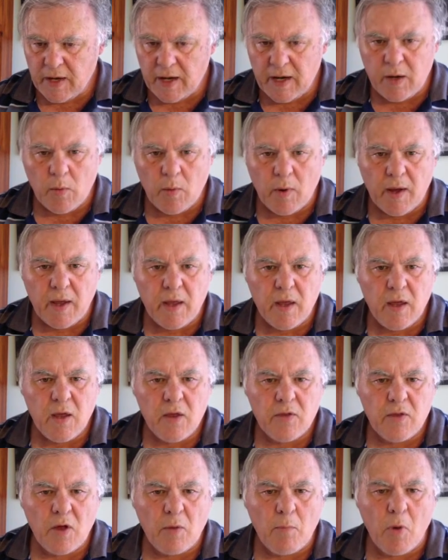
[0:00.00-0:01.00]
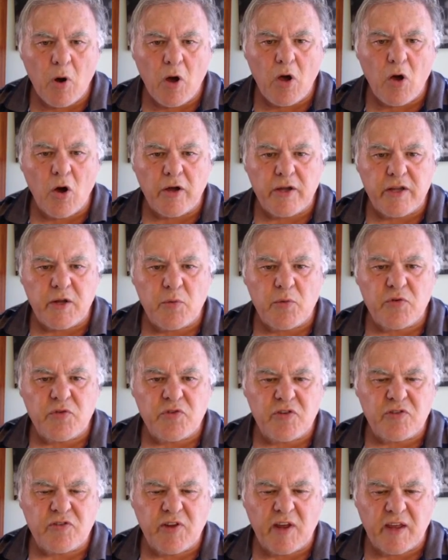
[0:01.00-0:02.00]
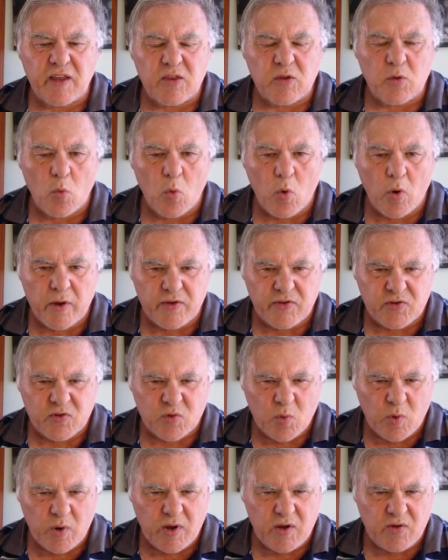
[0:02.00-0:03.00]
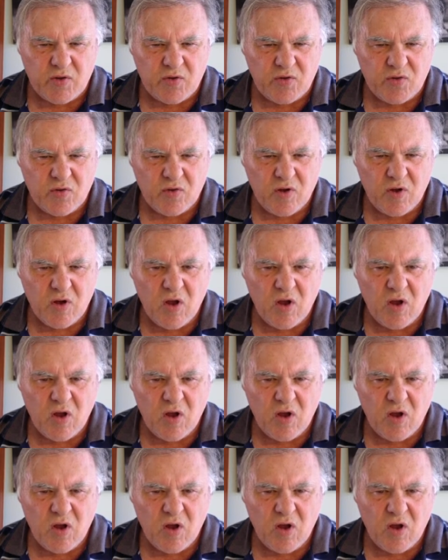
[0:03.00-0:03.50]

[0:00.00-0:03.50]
Anyway, but my idea was to take the white squares.